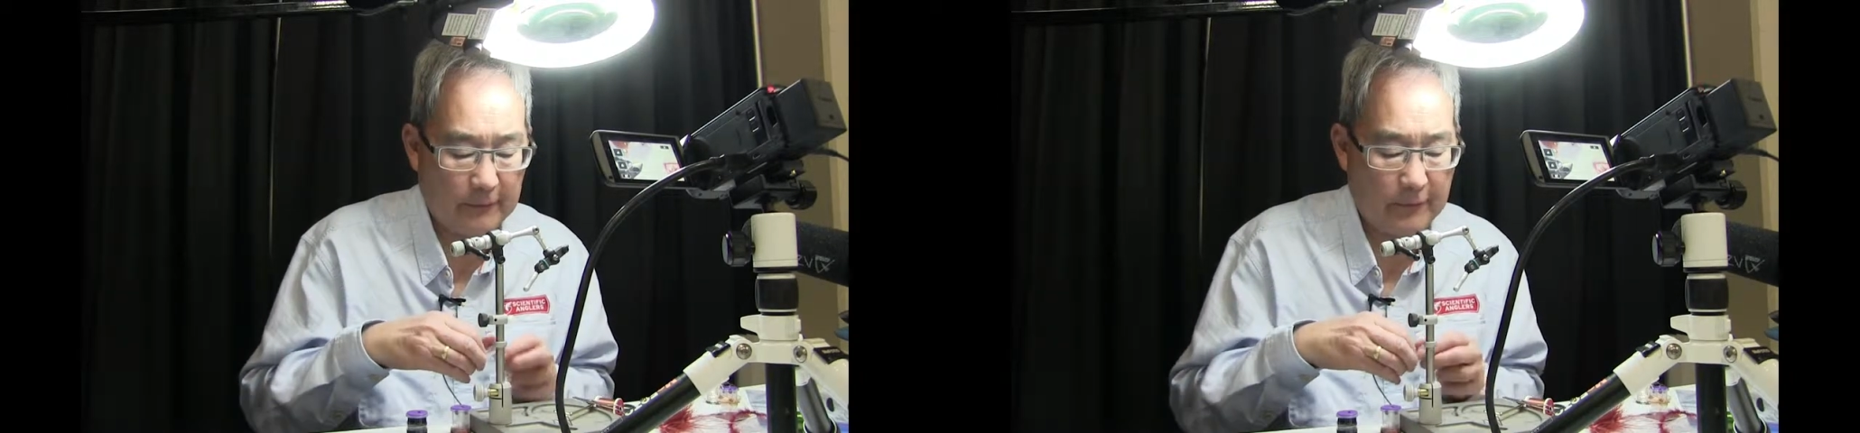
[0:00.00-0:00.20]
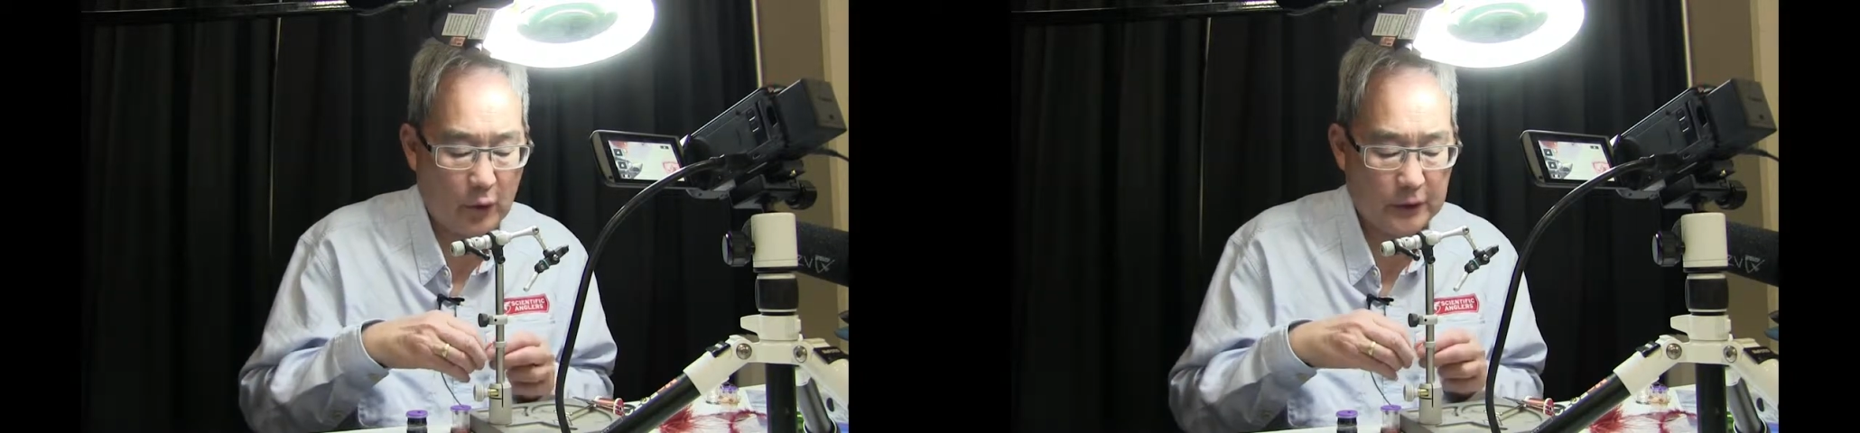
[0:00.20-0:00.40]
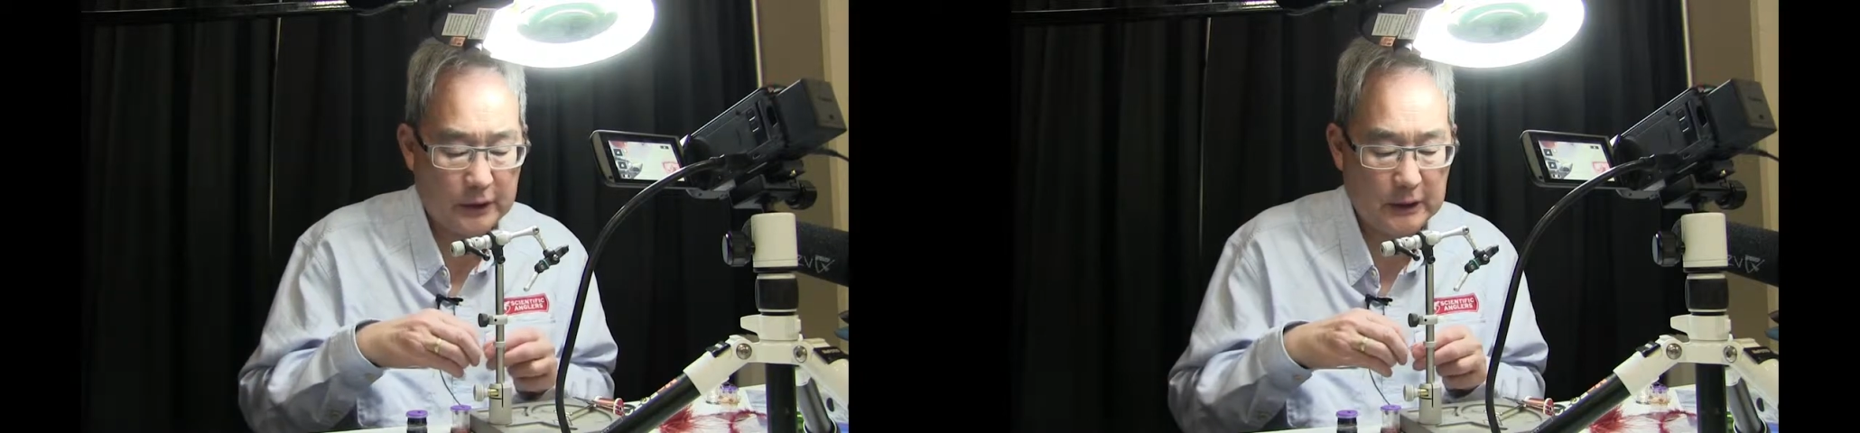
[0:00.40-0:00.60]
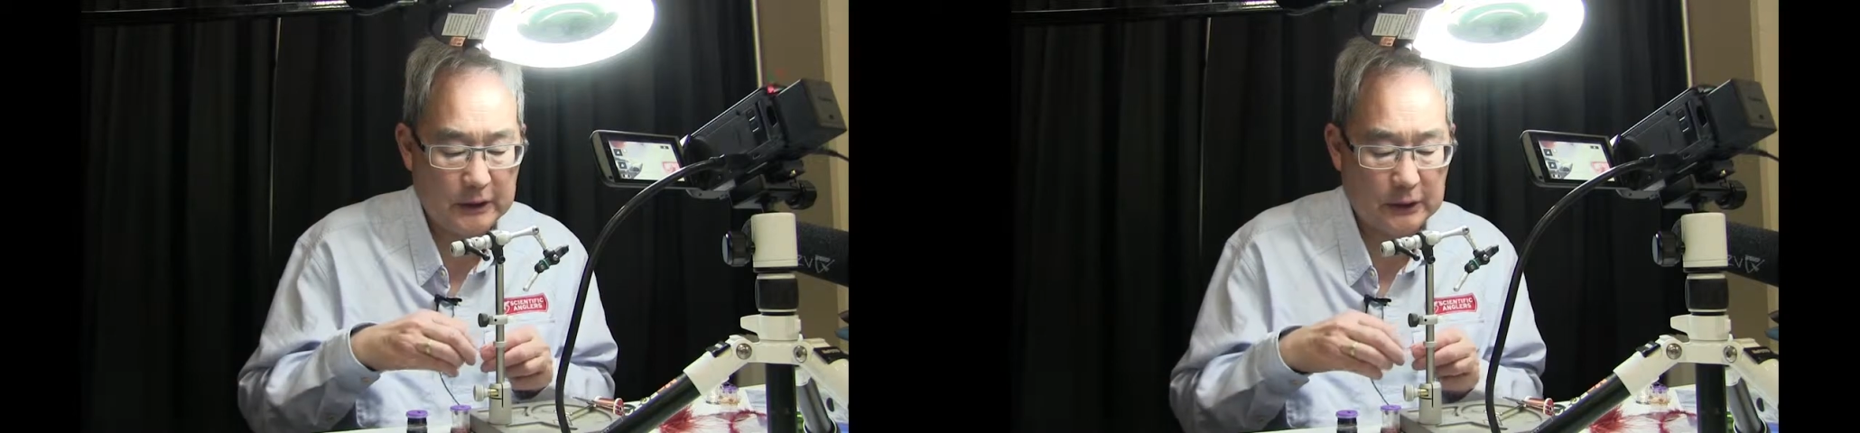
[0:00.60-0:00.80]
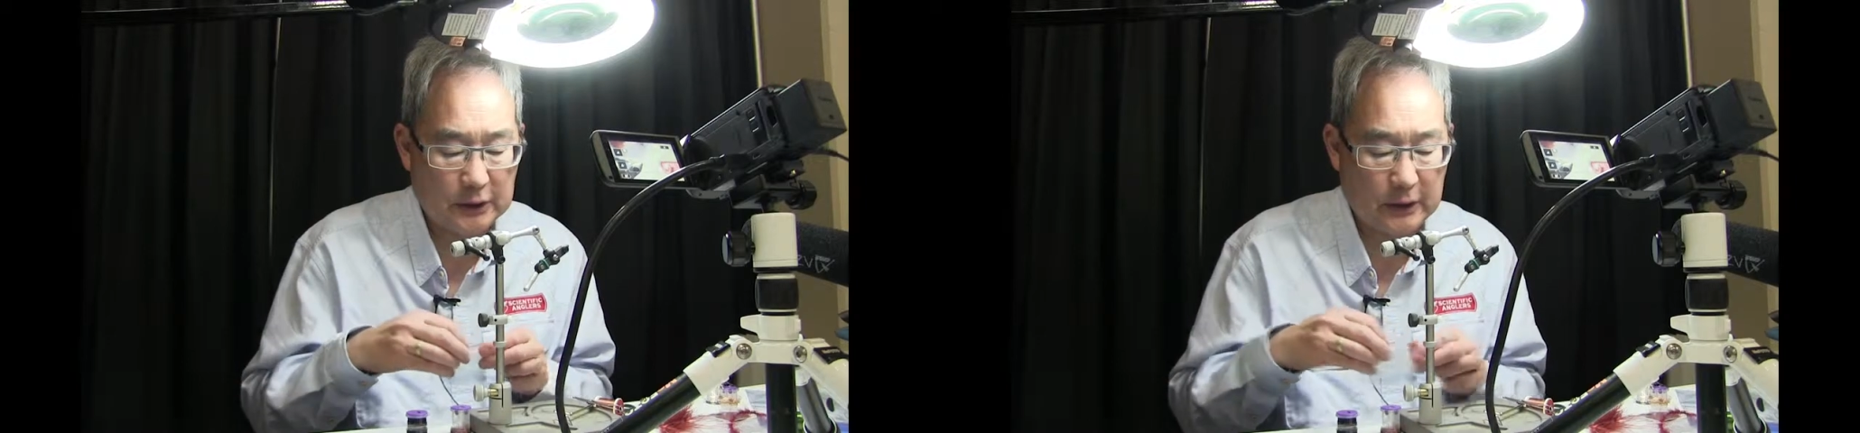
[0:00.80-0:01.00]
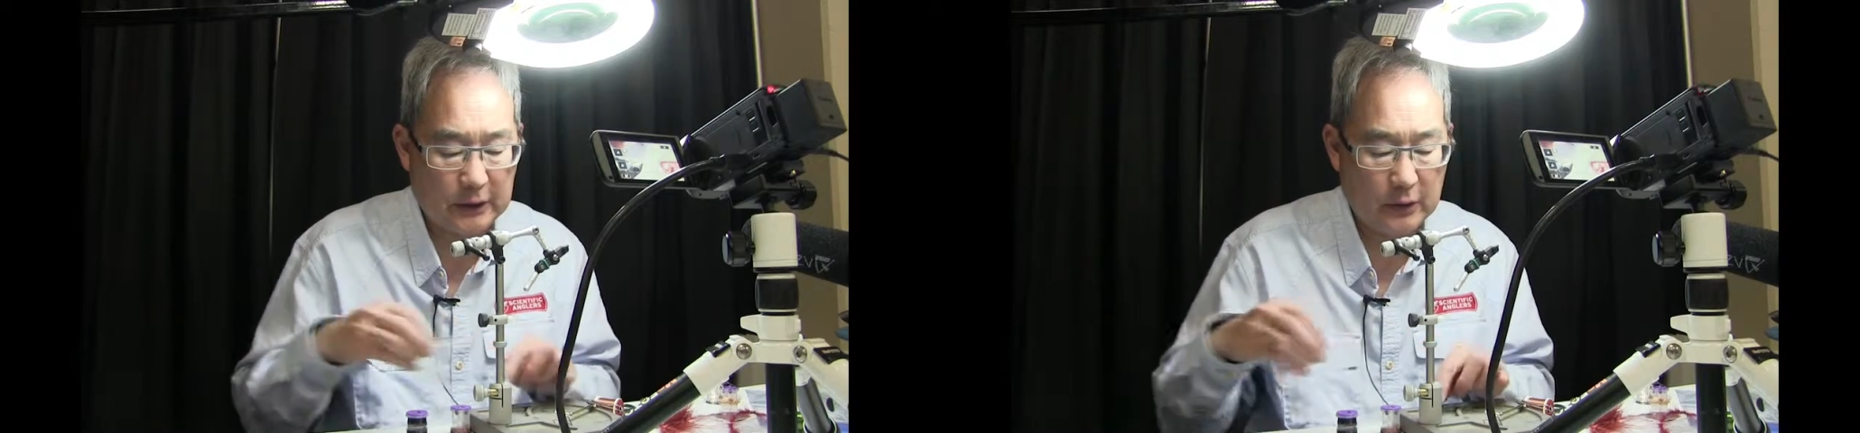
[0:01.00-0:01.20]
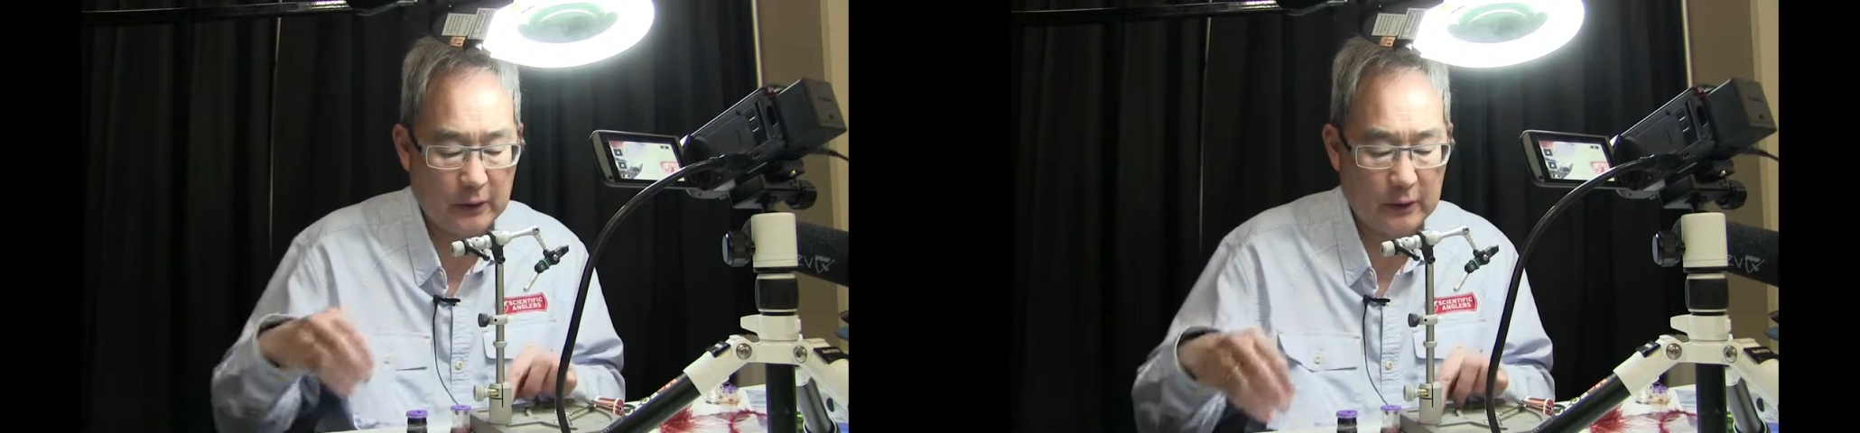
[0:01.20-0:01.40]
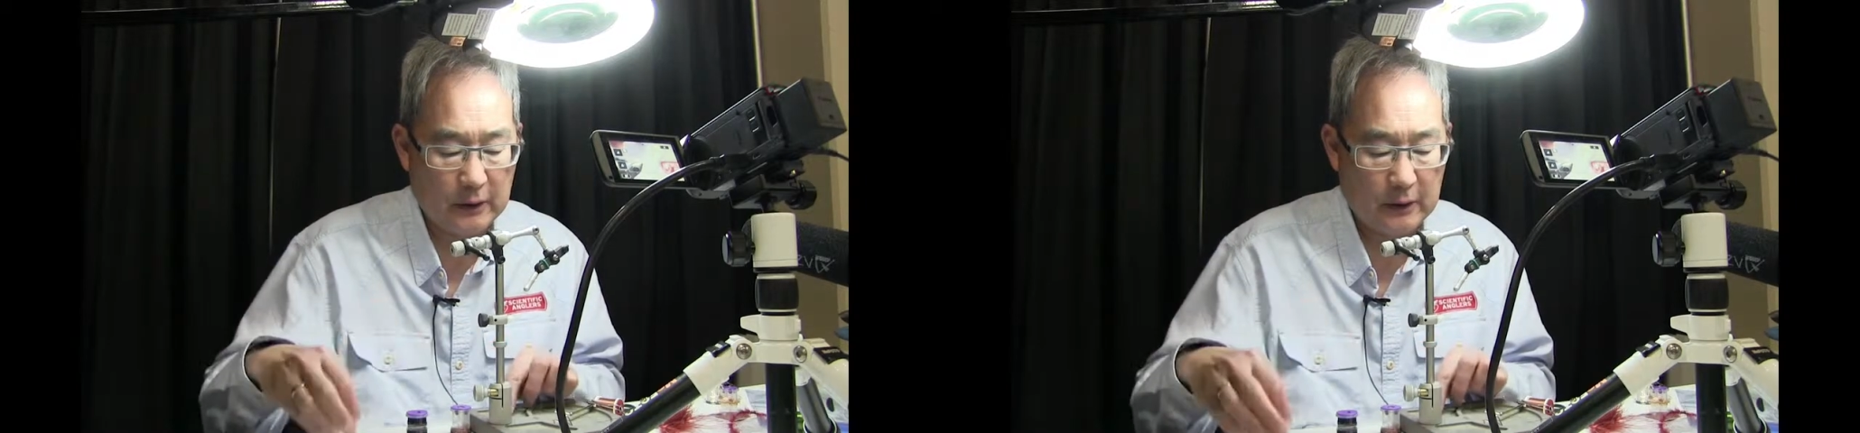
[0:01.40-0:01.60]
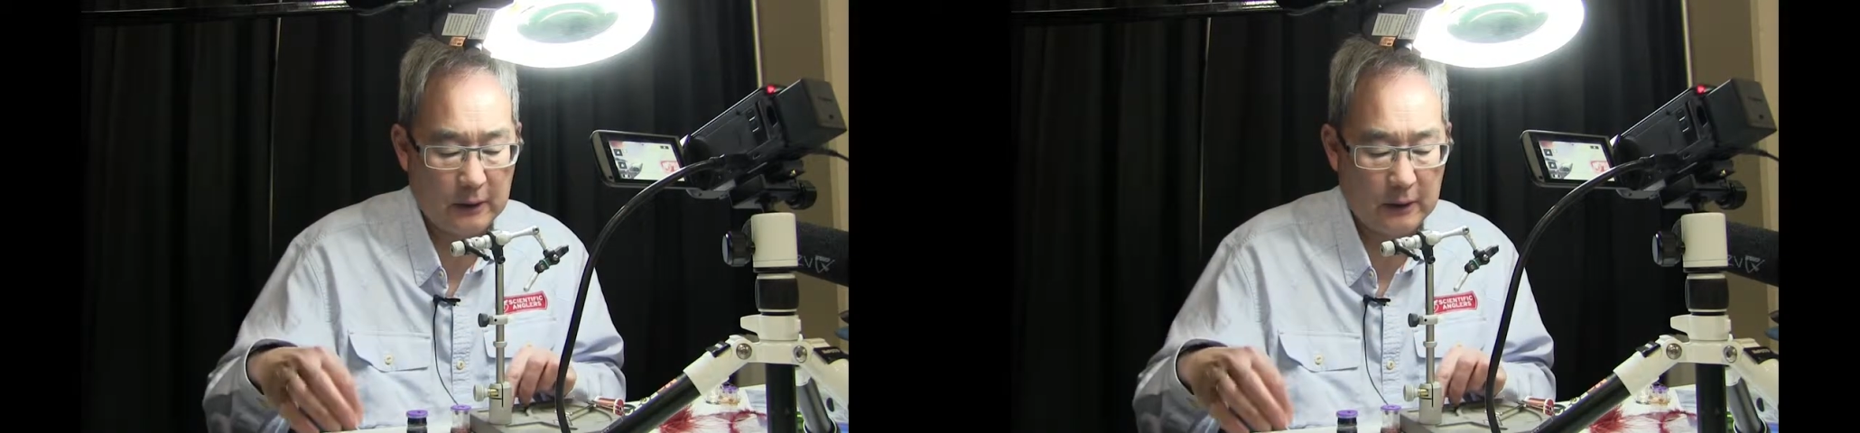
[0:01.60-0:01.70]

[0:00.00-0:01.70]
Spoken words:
14 scud hook,